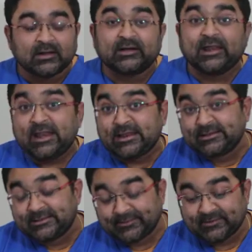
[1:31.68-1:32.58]
cranial
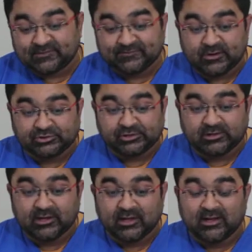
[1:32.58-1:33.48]
nerve dysfunction.
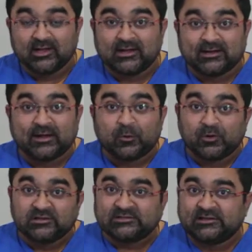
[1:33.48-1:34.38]
Now
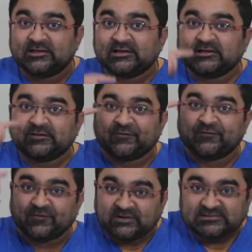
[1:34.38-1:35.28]
we'll see the
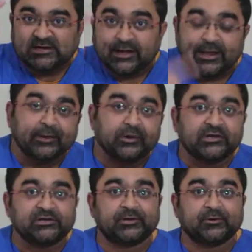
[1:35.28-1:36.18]
first
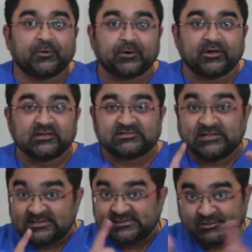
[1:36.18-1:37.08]
articulation or
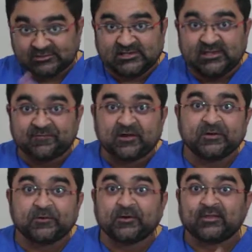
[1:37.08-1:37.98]
C0,
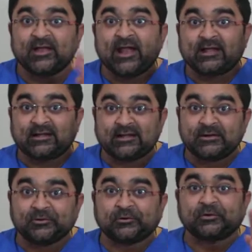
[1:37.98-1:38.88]
C1 or the
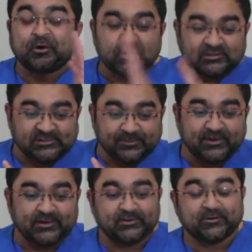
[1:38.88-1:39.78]

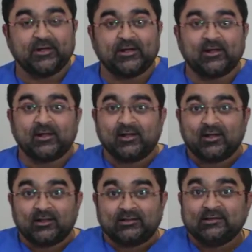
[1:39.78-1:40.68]
atlanto-occipital joint.
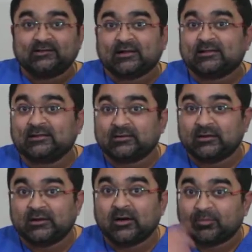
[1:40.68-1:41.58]
These are the
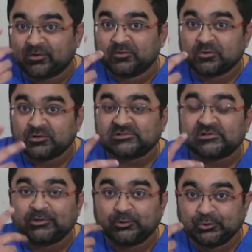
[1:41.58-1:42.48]
uppermost
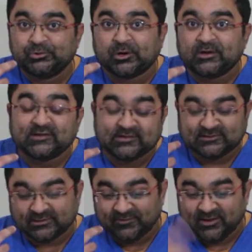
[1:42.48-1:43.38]
2 joints in the
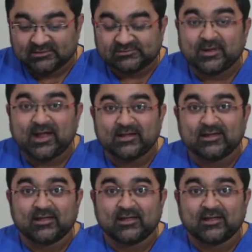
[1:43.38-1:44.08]
cervical spine.